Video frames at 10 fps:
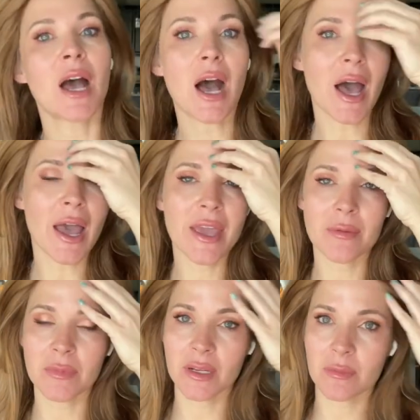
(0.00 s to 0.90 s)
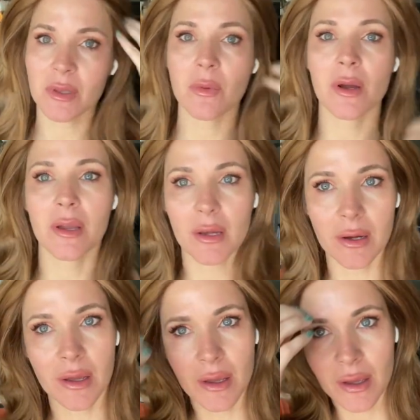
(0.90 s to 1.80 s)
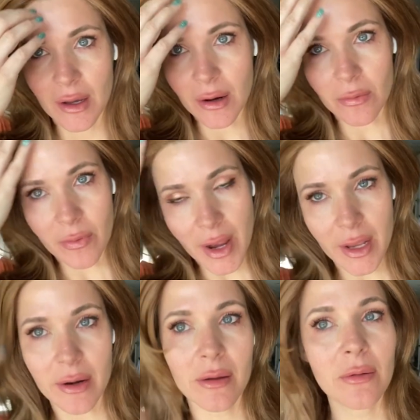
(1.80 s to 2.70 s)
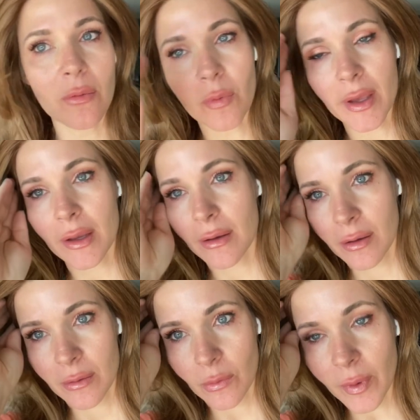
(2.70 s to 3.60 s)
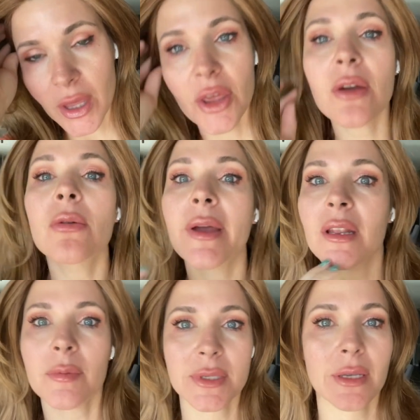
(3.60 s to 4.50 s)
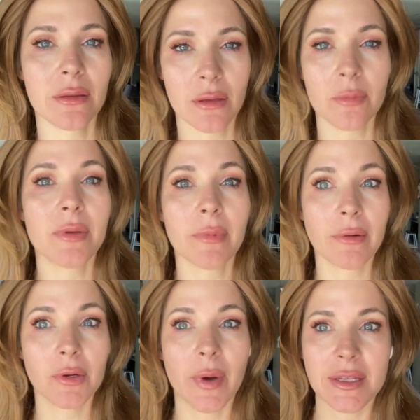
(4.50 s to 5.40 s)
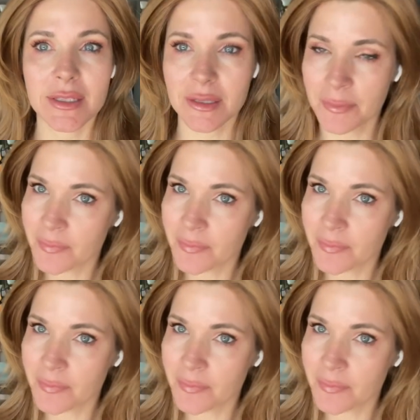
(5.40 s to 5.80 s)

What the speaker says: I am gonna be wearing a red wig with red lipstick. That would be my request.